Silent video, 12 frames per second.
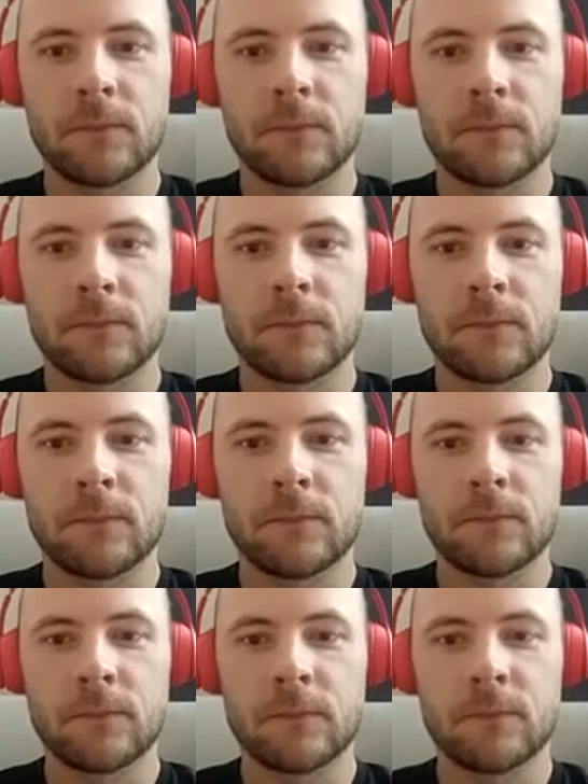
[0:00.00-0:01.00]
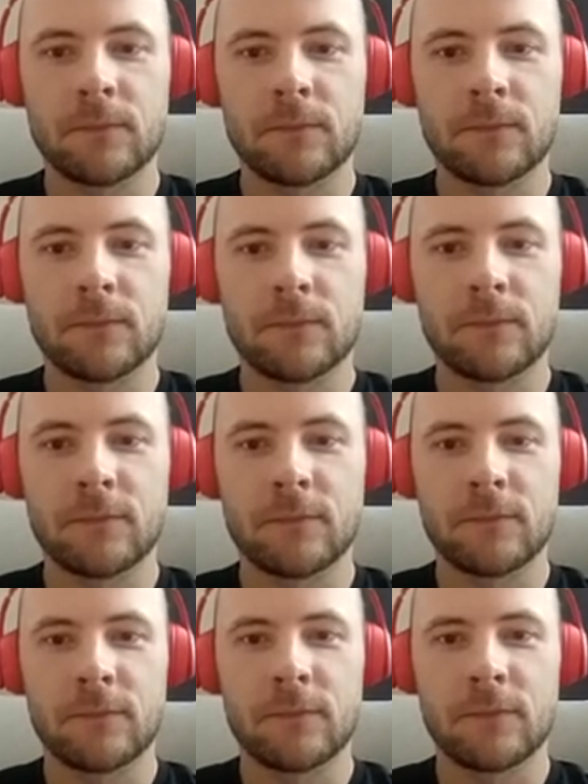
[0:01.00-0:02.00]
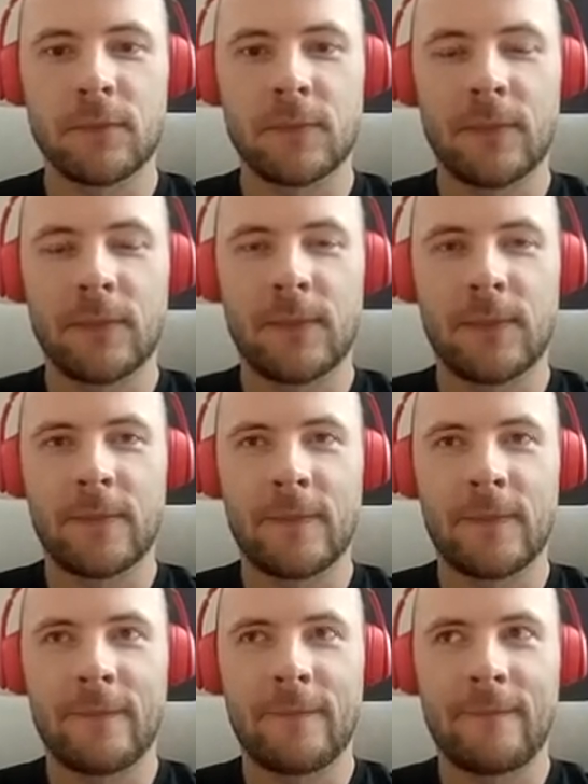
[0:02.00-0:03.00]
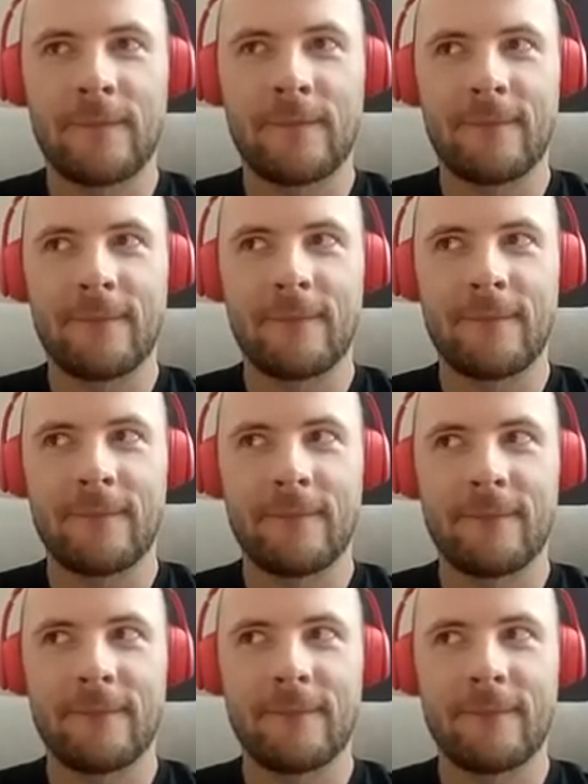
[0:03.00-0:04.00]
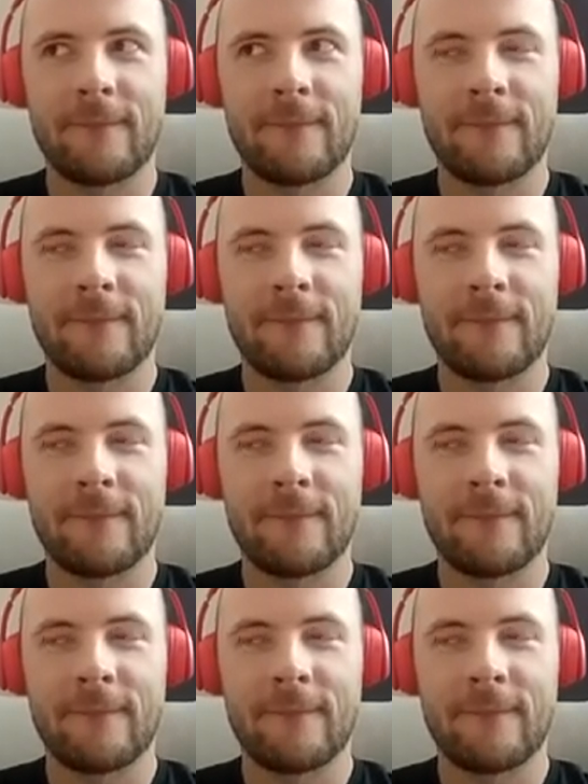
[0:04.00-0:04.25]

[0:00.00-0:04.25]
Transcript: This person isn't speaking.